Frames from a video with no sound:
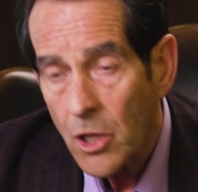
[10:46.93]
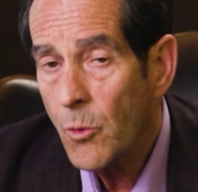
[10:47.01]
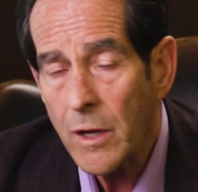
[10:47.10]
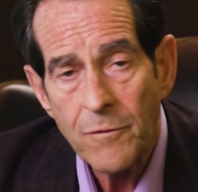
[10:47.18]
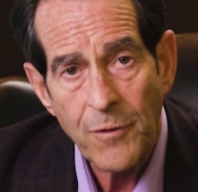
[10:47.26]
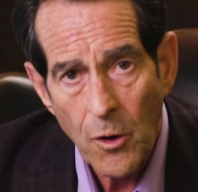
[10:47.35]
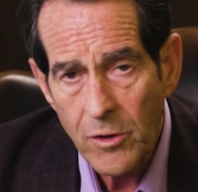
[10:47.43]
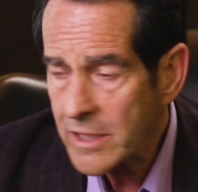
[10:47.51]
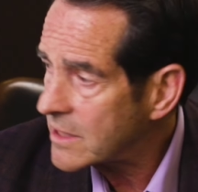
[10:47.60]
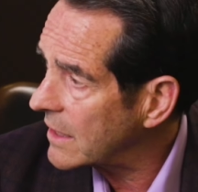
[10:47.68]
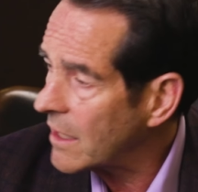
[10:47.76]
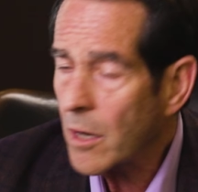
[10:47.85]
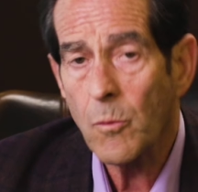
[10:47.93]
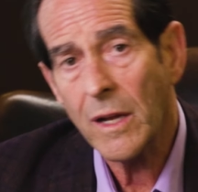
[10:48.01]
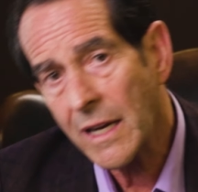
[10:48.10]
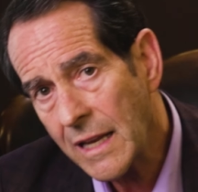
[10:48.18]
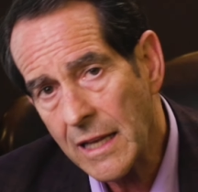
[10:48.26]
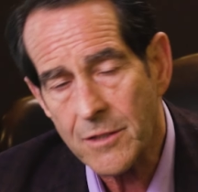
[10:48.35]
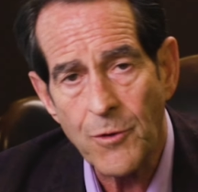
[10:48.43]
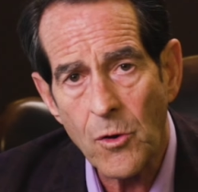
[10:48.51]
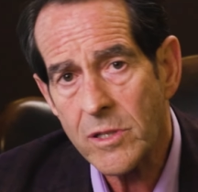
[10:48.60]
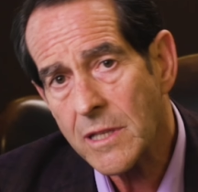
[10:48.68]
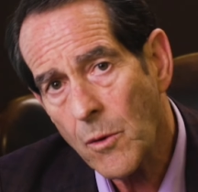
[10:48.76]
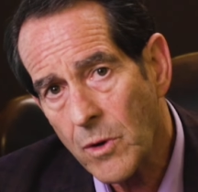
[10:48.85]
Quit focusing on what it is.
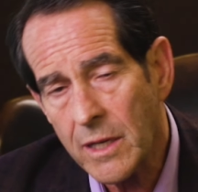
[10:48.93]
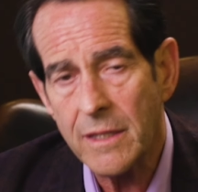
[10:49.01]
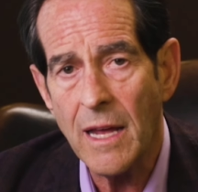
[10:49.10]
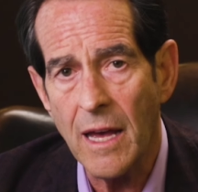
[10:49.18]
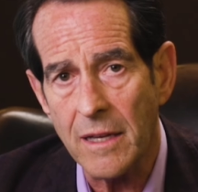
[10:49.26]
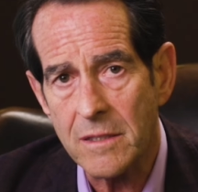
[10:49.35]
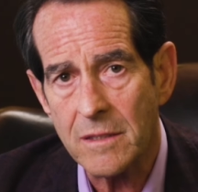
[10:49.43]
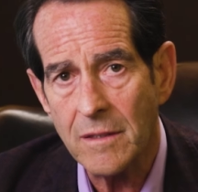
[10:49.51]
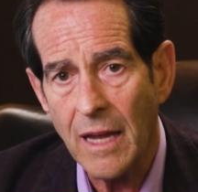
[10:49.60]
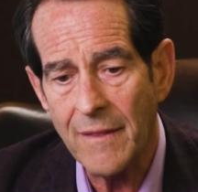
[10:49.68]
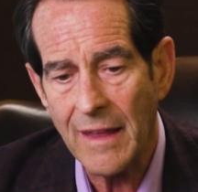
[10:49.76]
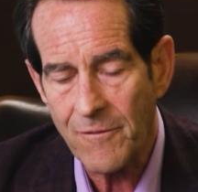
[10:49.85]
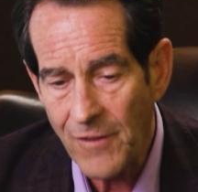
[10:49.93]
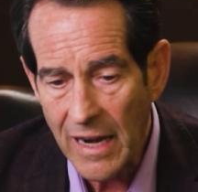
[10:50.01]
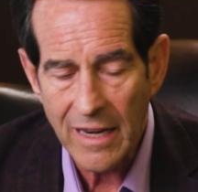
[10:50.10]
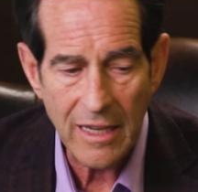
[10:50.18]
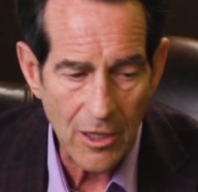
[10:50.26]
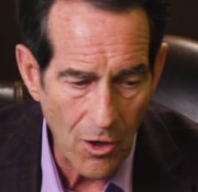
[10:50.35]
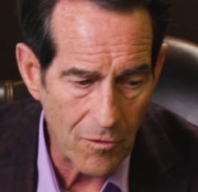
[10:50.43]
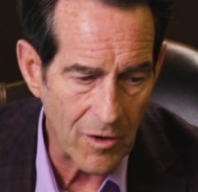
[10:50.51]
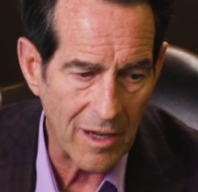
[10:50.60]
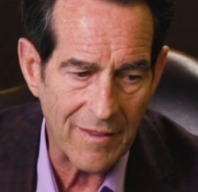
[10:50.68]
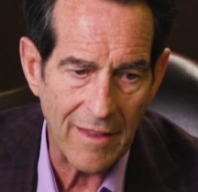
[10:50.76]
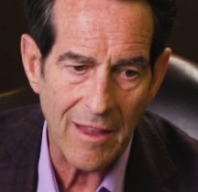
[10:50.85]
Focus on what it does. And they finally get
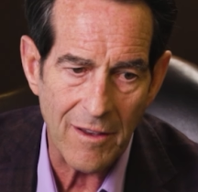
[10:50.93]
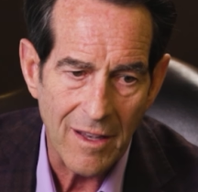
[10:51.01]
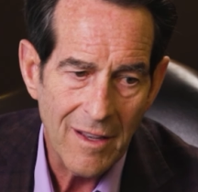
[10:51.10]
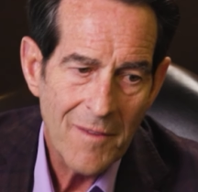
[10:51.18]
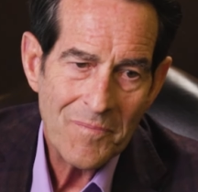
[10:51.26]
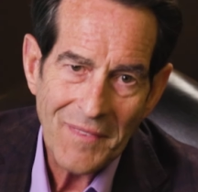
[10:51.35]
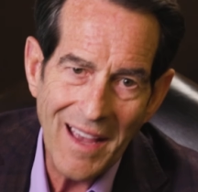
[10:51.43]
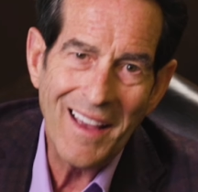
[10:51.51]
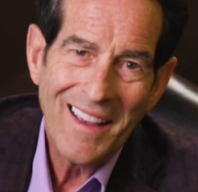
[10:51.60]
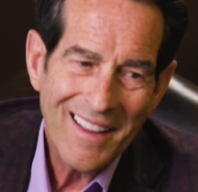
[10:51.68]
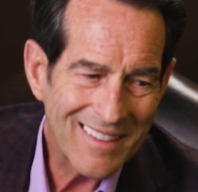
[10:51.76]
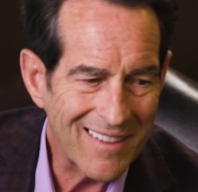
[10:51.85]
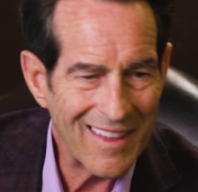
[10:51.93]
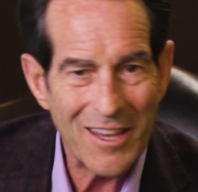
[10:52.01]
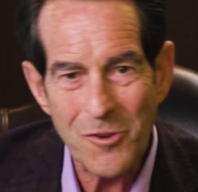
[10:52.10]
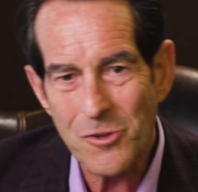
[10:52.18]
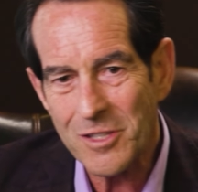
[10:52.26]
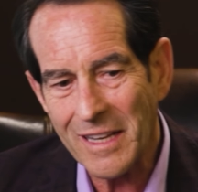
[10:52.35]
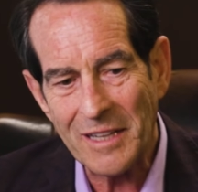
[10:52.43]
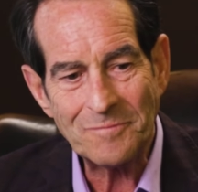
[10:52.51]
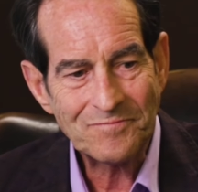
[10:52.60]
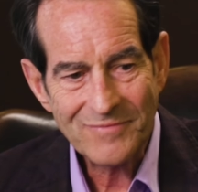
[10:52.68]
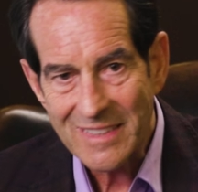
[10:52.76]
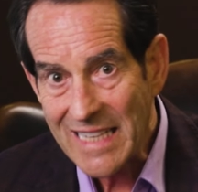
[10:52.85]
over it, and then they, then they usually
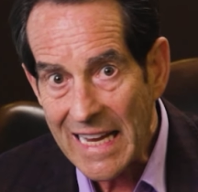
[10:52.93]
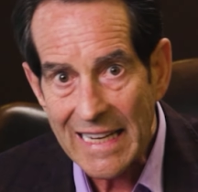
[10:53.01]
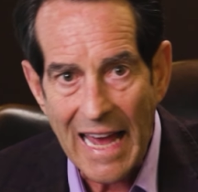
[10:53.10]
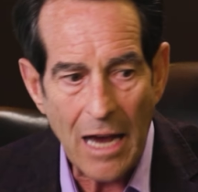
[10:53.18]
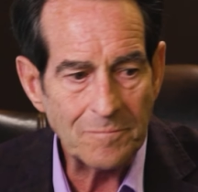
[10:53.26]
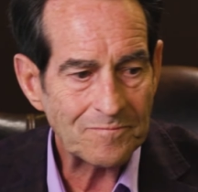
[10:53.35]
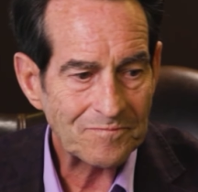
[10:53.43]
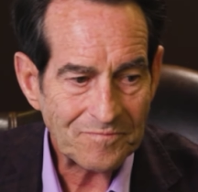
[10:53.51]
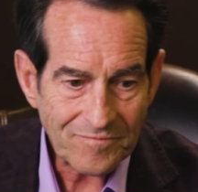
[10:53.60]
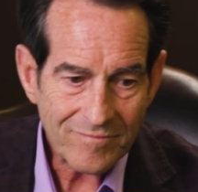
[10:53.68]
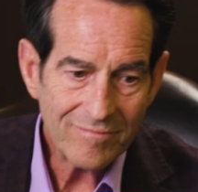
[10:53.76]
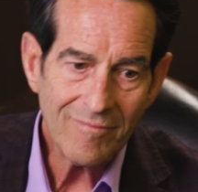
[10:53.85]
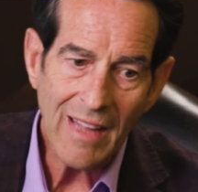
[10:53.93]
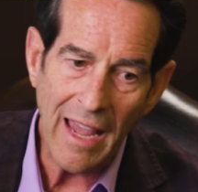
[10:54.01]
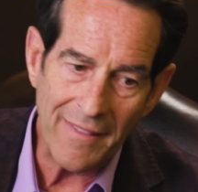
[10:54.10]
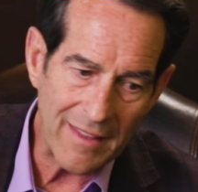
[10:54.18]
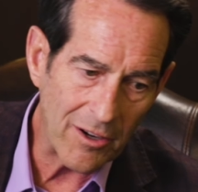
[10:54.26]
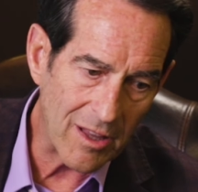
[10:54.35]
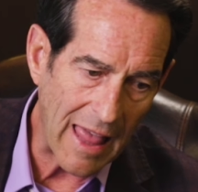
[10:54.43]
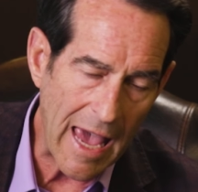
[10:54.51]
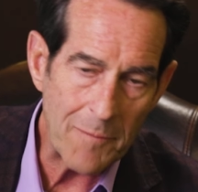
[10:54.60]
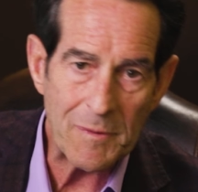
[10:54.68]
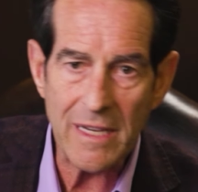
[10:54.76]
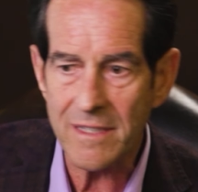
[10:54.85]
take it out. And they're
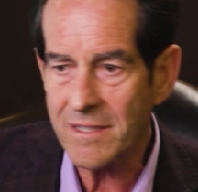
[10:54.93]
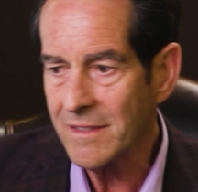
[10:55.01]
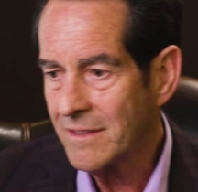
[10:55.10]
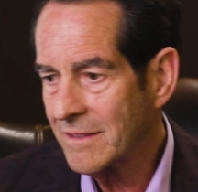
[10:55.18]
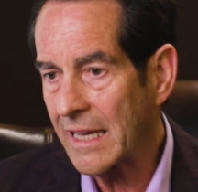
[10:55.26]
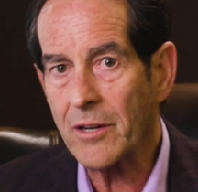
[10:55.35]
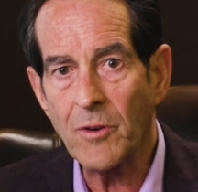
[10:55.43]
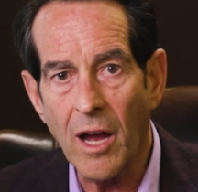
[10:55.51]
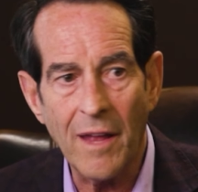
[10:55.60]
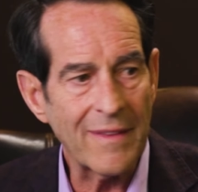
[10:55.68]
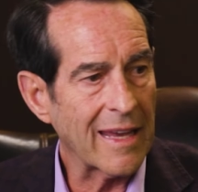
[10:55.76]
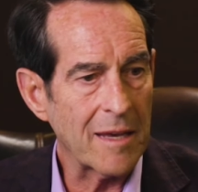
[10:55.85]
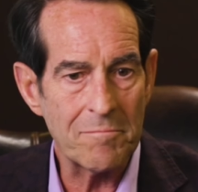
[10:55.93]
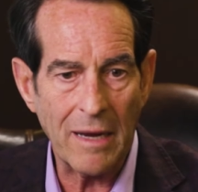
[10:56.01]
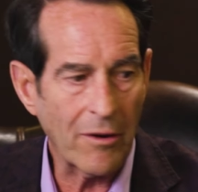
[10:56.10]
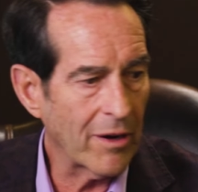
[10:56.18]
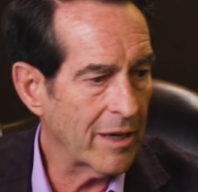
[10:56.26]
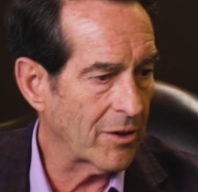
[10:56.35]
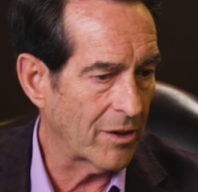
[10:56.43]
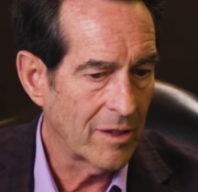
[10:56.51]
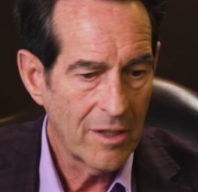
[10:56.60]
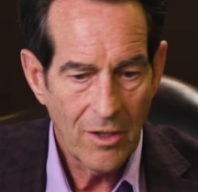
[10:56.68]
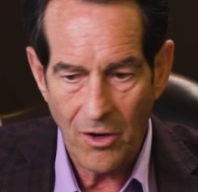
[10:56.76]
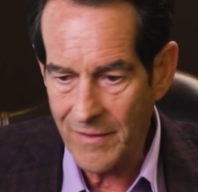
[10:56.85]
glad because later on they get married
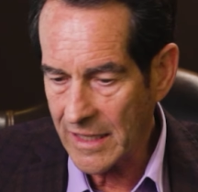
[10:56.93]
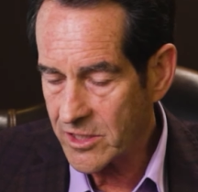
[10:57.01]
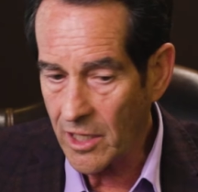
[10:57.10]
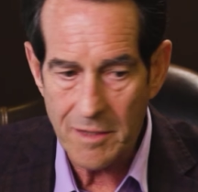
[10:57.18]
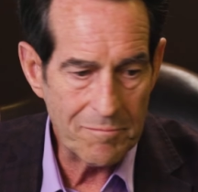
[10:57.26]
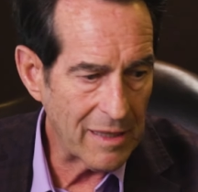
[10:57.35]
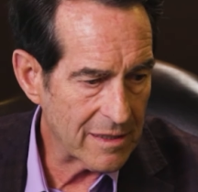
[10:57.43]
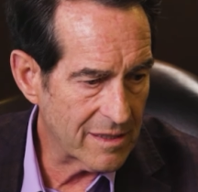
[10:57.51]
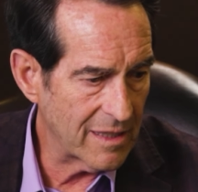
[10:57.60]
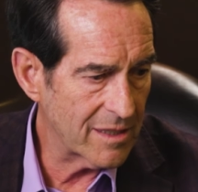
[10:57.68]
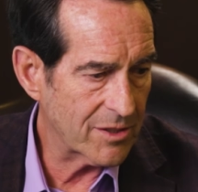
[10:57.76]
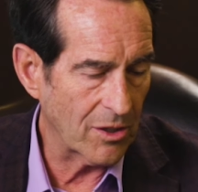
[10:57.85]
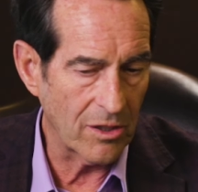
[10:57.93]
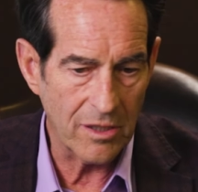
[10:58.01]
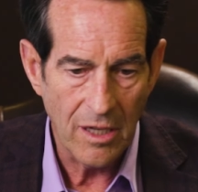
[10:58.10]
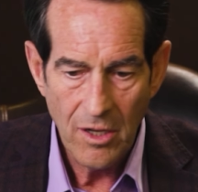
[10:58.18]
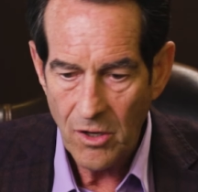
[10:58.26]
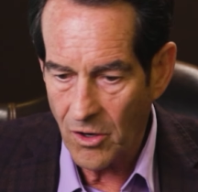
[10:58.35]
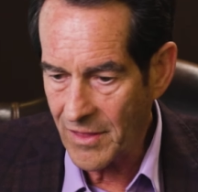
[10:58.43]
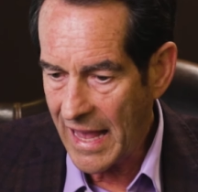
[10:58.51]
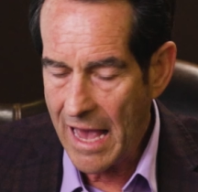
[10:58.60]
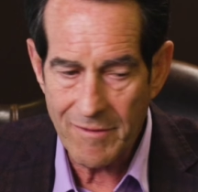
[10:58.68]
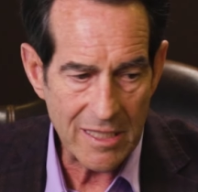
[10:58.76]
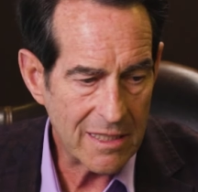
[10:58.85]
or, or they start a business or, or
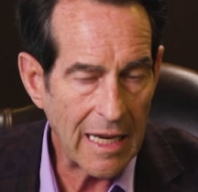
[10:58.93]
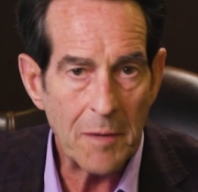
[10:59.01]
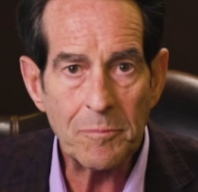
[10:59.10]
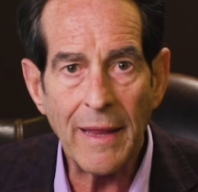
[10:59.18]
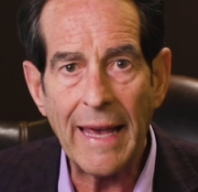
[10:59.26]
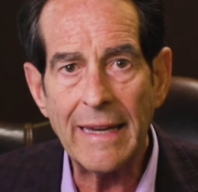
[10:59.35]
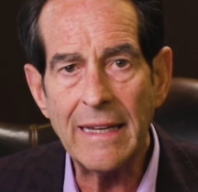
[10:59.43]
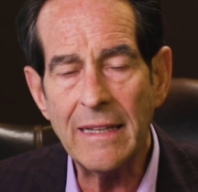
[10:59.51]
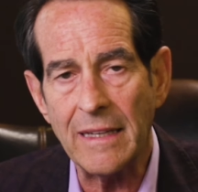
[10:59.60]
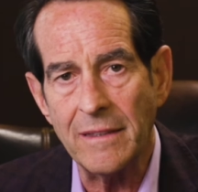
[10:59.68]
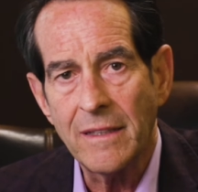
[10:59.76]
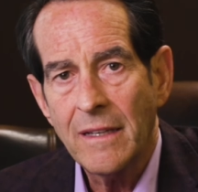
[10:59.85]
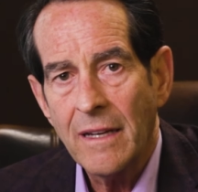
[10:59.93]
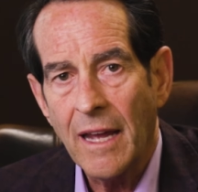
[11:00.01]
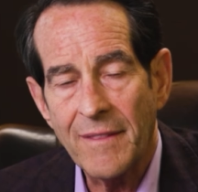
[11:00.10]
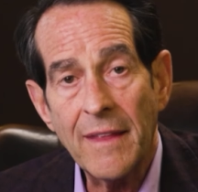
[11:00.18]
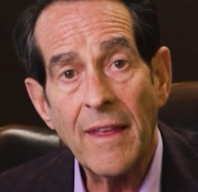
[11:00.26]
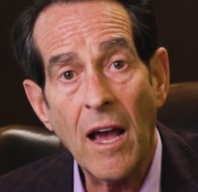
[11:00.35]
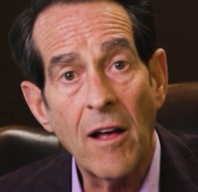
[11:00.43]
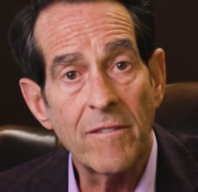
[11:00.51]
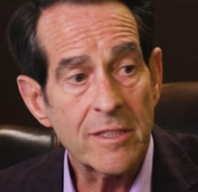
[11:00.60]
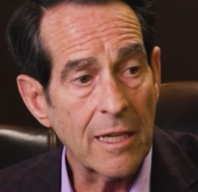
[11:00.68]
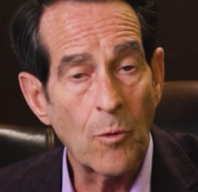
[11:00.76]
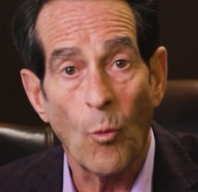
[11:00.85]
they have estate planning and, and then they all of
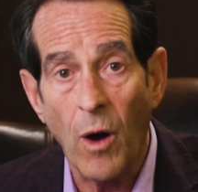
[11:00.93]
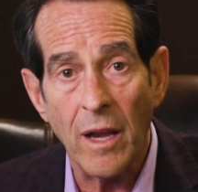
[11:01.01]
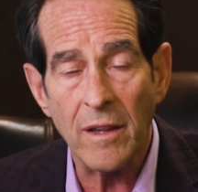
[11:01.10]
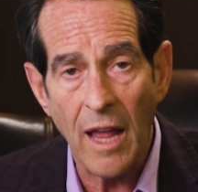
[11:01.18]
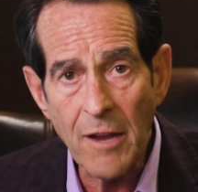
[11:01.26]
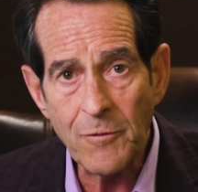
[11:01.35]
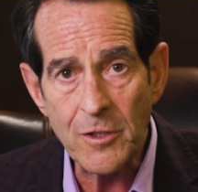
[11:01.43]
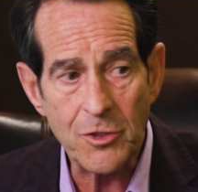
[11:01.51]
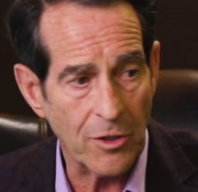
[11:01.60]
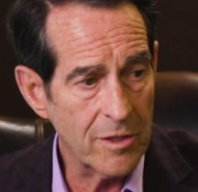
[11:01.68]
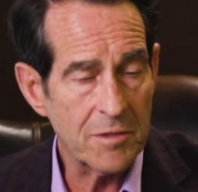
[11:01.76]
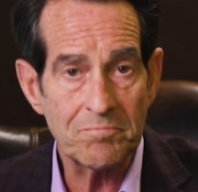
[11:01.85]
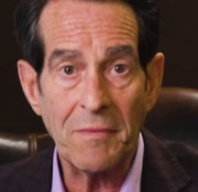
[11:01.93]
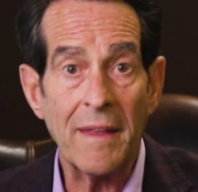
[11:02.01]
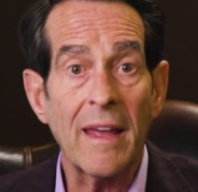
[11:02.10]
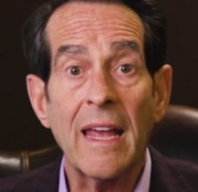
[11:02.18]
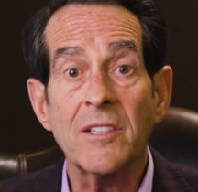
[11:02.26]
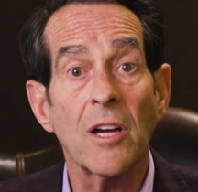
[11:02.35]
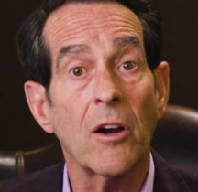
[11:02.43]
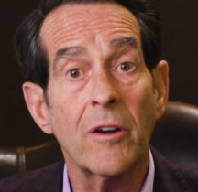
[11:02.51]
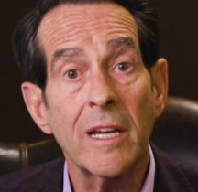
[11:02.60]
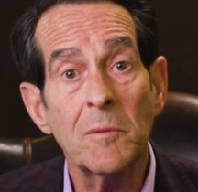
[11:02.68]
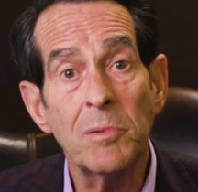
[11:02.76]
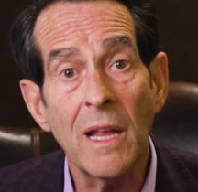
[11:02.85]
a sudden want life insurance. It's
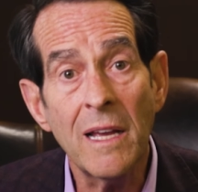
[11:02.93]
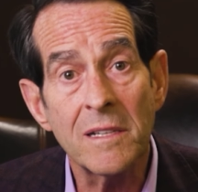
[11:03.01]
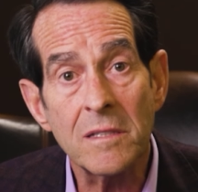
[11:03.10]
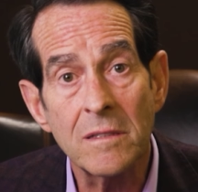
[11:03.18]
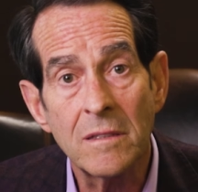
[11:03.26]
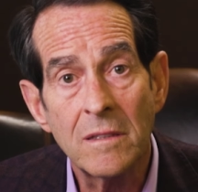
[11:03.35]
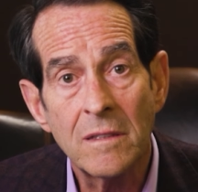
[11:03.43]
already in place.